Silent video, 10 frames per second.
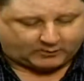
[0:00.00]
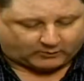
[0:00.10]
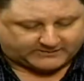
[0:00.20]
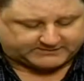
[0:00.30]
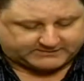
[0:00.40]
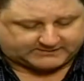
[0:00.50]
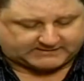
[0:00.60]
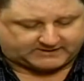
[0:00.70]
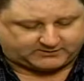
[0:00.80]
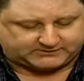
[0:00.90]
one of the things
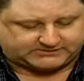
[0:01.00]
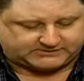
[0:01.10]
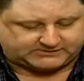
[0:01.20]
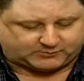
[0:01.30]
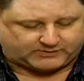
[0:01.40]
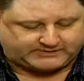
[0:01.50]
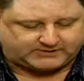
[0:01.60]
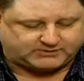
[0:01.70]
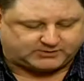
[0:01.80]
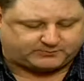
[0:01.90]
I noticed is the one they
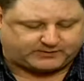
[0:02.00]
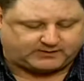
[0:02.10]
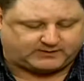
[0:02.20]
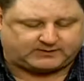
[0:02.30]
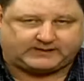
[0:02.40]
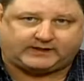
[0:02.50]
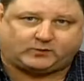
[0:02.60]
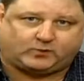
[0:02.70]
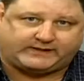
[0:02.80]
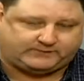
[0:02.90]
took apart had a
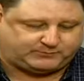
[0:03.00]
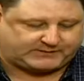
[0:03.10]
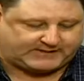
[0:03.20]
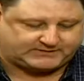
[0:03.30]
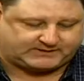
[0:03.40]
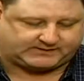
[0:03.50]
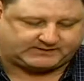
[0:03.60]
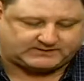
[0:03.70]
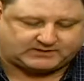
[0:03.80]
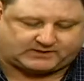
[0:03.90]
white plastic.
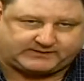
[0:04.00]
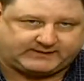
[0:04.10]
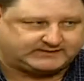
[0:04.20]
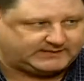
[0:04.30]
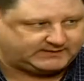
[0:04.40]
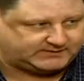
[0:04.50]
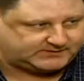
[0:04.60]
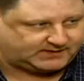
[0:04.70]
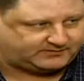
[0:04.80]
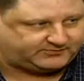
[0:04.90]
This is all the antenna
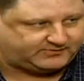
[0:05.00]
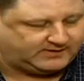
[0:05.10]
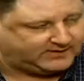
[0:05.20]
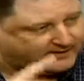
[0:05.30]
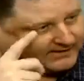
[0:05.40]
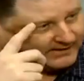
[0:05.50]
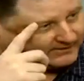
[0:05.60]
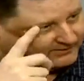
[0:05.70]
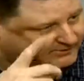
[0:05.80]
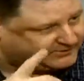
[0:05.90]
stuff. And
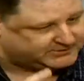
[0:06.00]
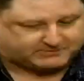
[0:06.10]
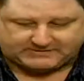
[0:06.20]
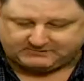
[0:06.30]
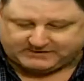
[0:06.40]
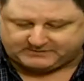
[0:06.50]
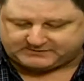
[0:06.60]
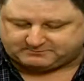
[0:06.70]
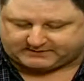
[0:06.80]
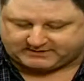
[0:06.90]
it occurred to me maybe
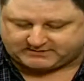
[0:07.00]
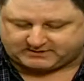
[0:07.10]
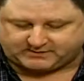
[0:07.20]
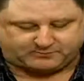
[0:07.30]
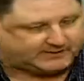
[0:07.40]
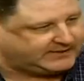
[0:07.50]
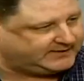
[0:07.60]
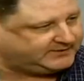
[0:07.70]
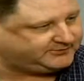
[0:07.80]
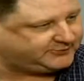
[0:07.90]
it's based on the plan
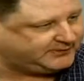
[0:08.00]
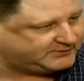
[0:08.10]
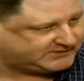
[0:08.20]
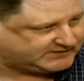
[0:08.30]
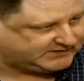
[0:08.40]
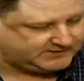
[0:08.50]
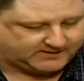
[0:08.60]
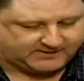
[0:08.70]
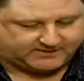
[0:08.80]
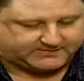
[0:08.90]
and the frequency.
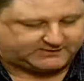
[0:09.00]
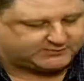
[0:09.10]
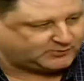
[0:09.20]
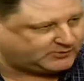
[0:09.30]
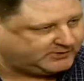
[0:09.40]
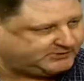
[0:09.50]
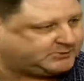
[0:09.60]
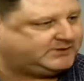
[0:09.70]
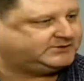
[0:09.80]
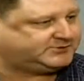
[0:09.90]
They use orange
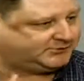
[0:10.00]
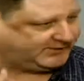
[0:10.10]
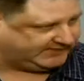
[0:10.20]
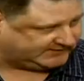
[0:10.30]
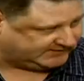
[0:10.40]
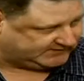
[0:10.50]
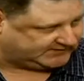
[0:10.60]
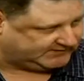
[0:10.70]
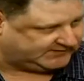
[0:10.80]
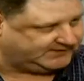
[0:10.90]
ones for AT&T,
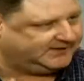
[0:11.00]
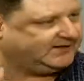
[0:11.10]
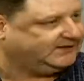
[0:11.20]
oh